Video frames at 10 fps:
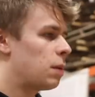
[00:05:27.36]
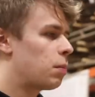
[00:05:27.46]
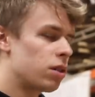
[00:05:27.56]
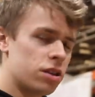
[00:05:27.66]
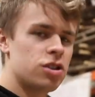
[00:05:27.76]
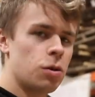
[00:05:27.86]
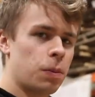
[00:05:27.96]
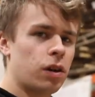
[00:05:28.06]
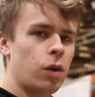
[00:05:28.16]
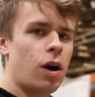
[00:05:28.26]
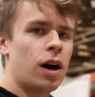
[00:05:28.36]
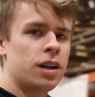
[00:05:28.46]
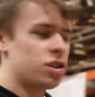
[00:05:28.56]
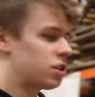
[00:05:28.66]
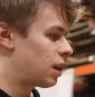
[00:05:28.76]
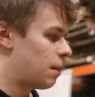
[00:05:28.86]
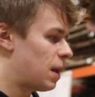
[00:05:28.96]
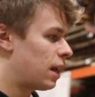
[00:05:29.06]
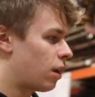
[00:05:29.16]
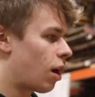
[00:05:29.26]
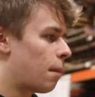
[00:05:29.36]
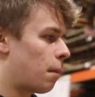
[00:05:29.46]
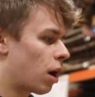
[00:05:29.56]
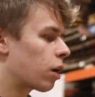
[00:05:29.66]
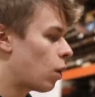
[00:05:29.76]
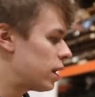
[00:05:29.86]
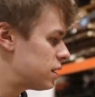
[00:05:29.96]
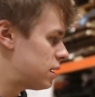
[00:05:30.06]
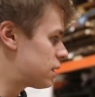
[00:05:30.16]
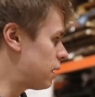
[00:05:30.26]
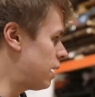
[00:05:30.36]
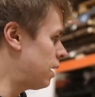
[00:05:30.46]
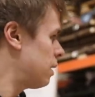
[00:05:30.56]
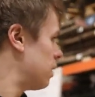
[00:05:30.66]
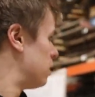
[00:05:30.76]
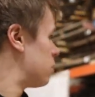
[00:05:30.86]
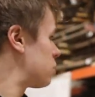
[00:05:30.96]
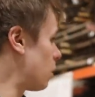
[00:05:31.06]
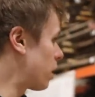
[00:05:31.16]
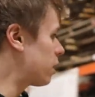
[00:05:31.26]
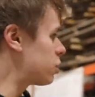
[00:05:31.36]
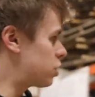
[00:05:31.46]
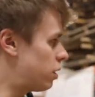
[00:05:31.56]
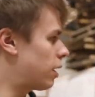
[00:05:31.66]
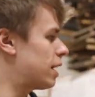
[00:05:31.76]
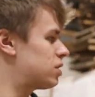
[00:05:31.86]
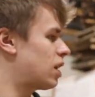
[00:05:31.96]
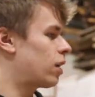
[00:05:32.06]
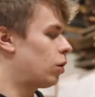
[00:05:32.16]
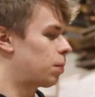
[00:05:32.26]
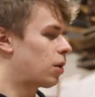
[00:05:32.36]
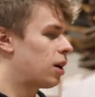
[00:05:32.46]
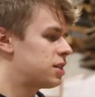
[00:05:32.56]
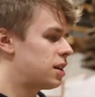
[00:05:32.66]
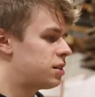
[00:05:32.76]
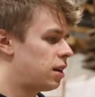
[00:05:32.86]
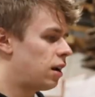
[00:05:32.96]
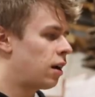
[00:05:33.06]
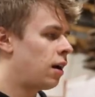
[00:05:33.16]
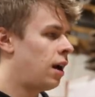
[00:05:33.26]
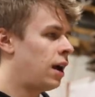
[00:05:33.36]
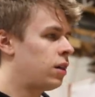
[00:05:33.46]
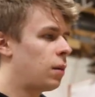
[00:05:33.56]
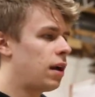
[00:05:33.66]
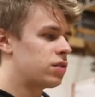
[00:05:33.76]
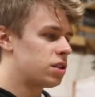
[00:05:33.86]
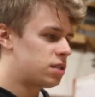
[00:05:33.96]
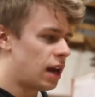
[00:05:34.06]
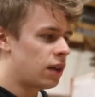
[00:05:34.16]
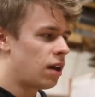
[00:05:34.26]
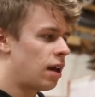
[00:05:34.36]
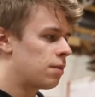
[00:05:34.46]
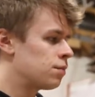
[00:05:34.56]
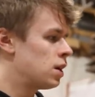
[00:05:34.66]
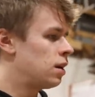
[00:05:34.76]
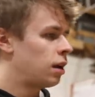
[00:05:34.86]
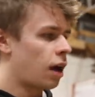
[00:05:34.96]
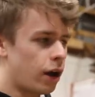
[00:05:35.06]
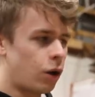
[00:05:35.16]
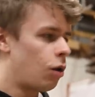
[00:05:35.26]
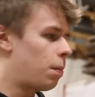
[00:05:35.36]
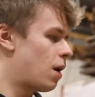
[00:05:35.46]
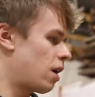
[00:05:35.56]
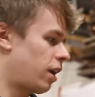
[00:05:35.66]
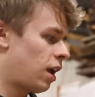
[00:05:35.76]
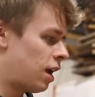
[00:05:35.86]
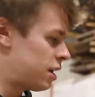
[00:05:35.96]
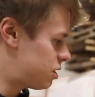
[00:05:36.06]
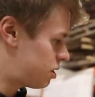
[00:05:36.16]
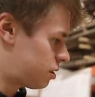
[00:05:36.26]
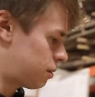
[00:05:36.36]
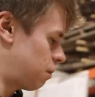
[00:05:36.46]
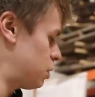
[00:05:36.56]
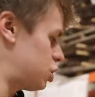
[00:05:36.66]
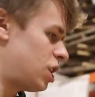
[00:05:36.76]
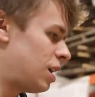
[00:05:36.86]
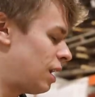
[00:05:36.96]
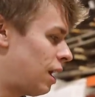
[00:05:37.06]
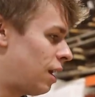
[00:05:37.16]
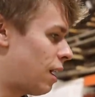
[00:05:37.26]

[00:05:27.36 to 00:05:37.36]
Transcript: we put the super glue on, it's just gonna make it not mark quite as easily. So we'll kind of show you guys that whole process here, and then we have to sand them, cut hole pockets, machine in